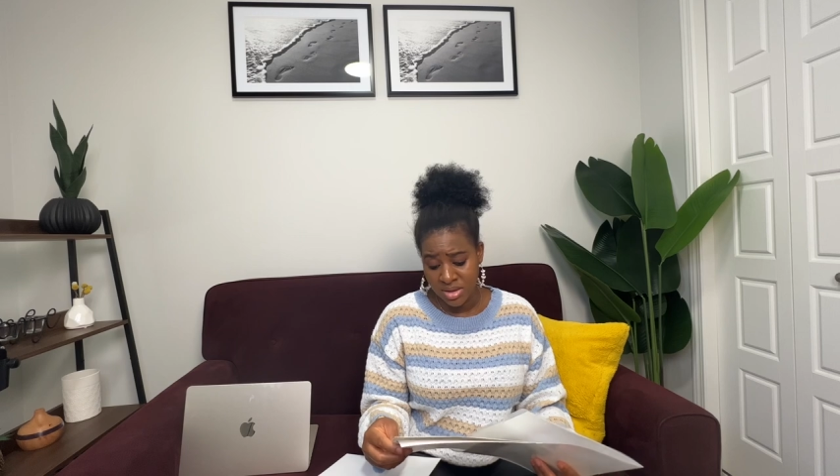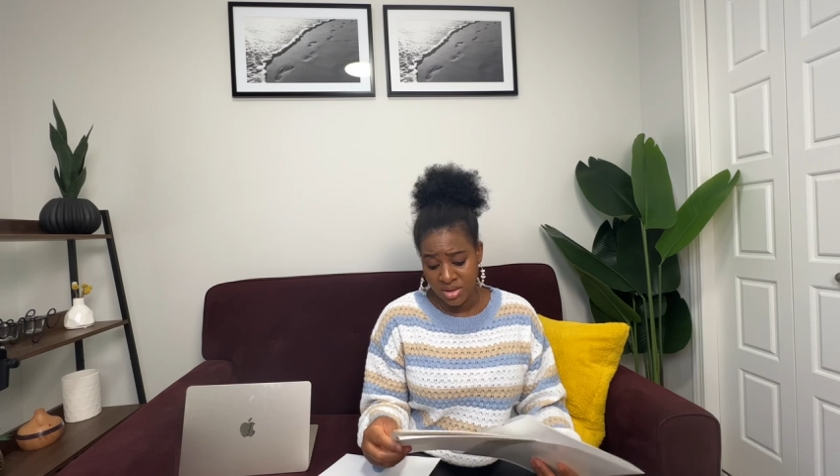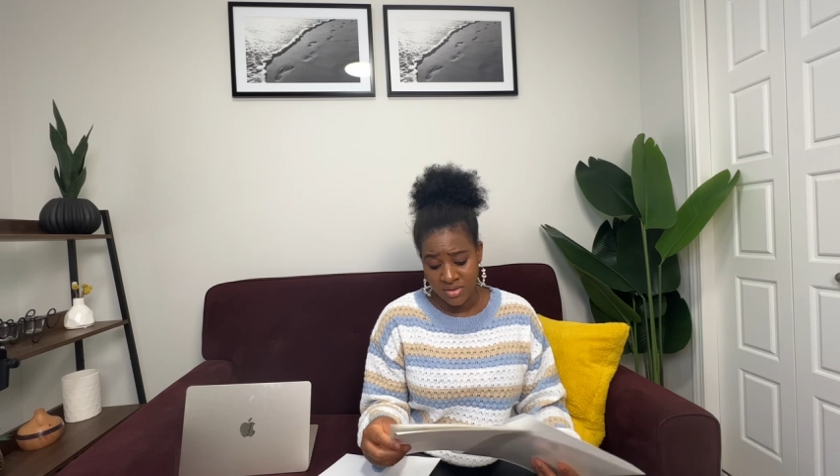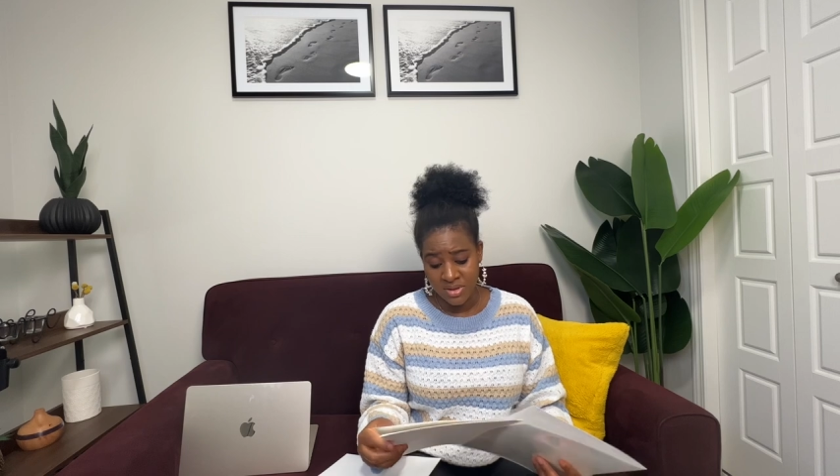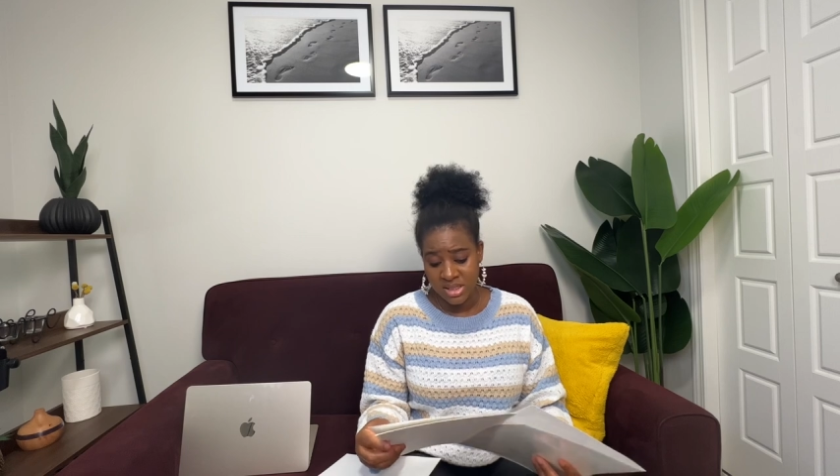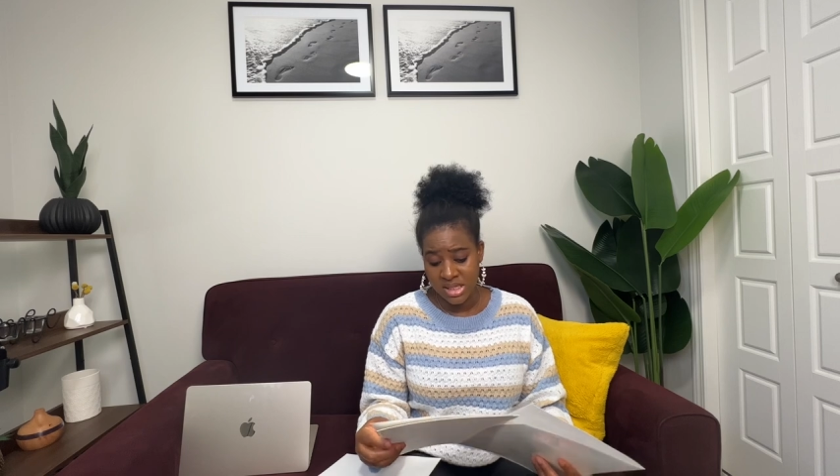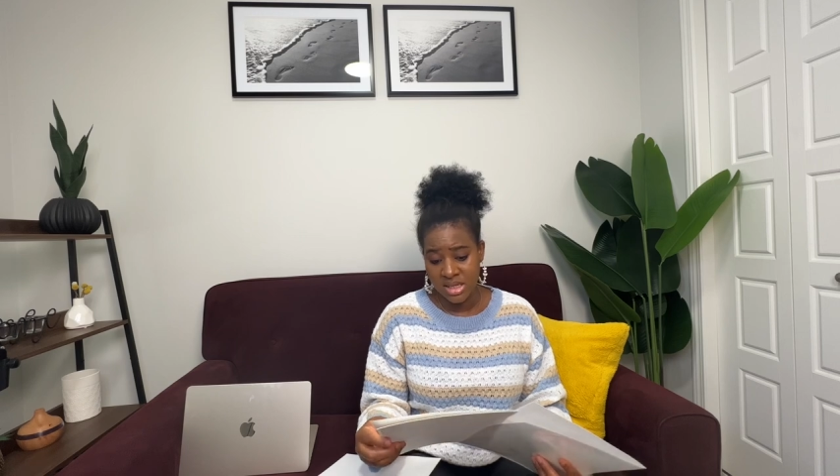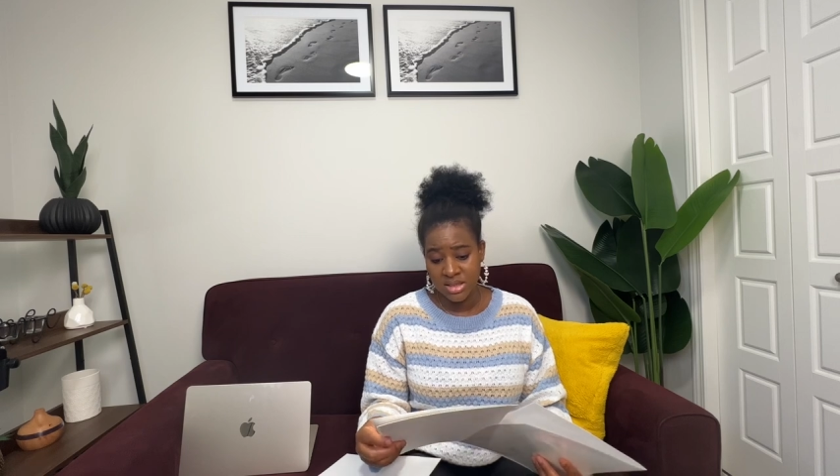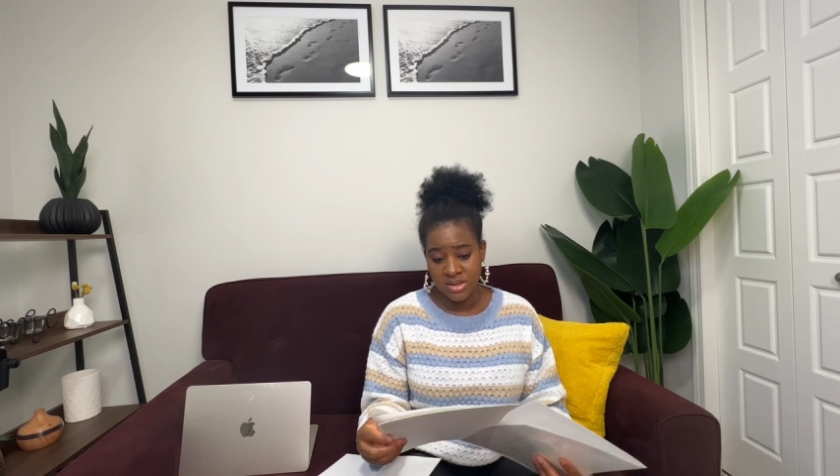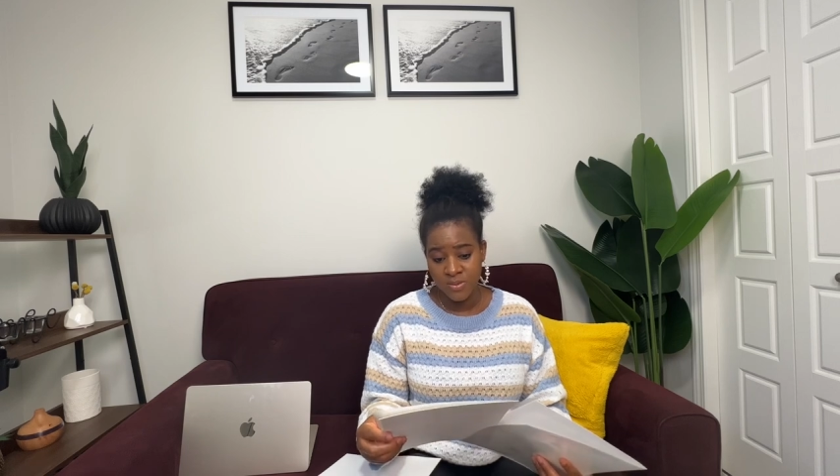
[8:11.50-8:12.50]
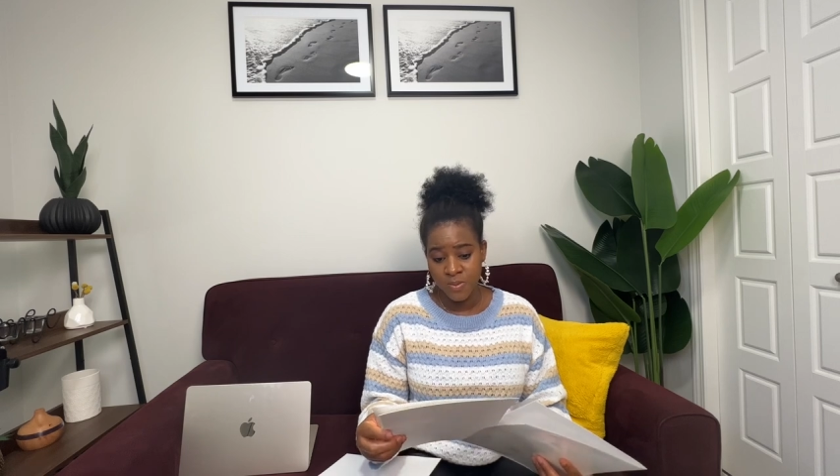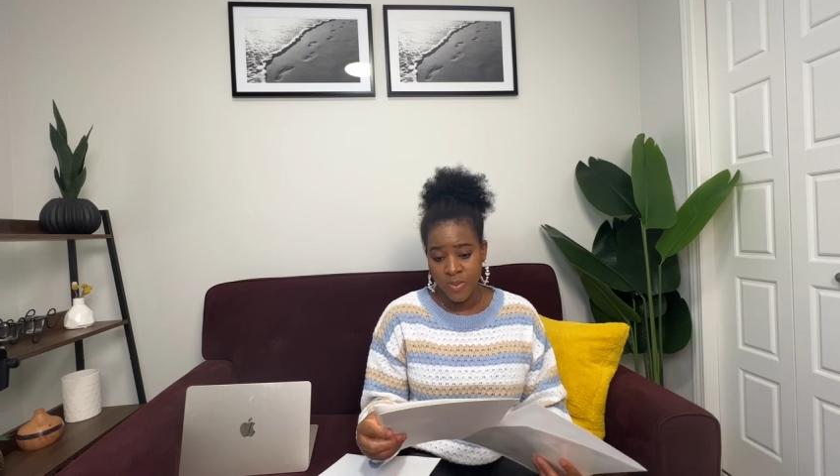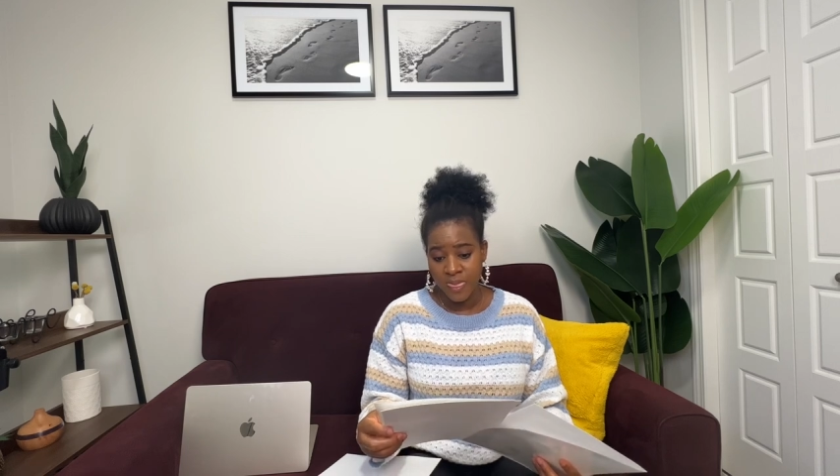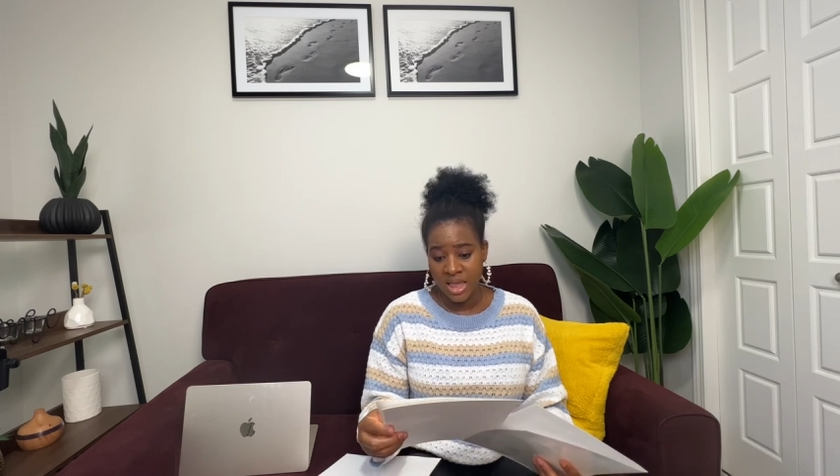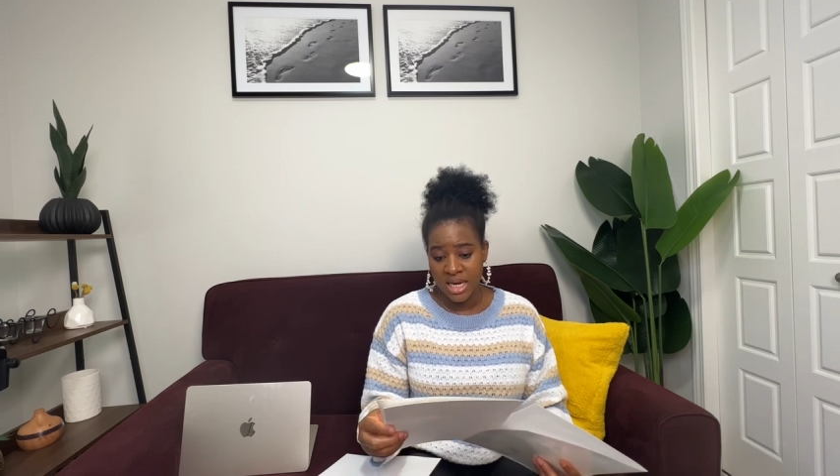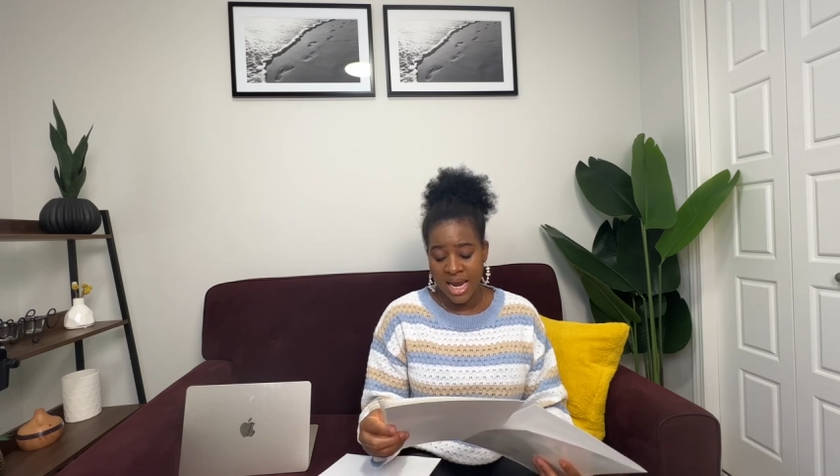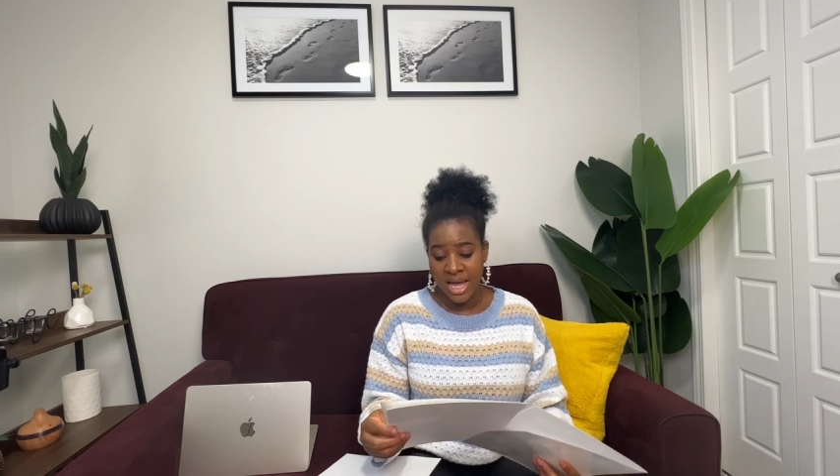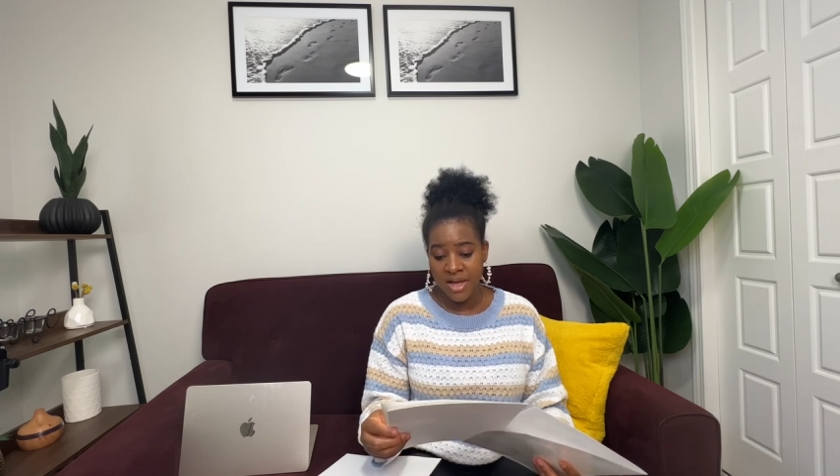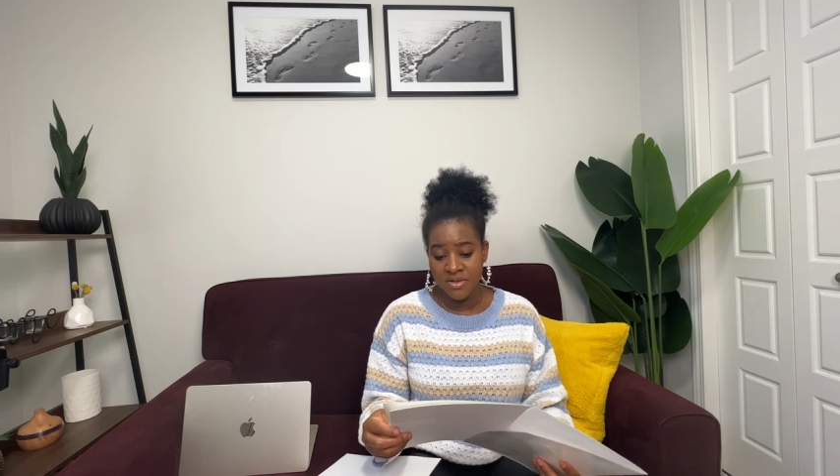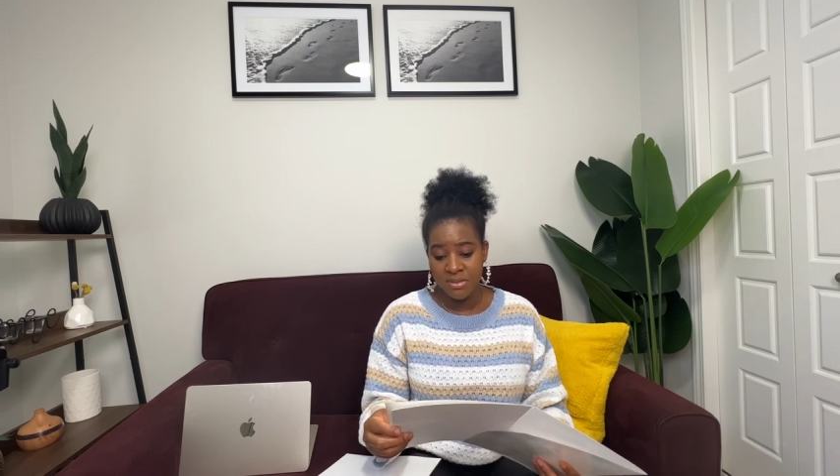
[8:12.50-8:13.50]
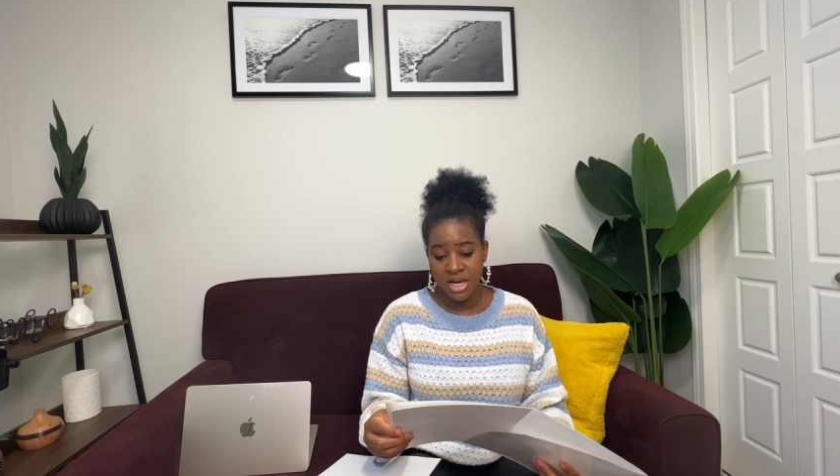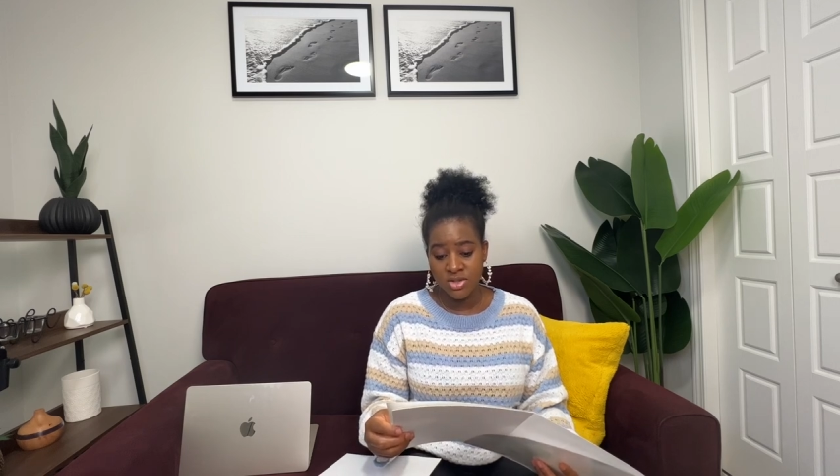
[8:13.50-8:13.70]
all of those things that I have in my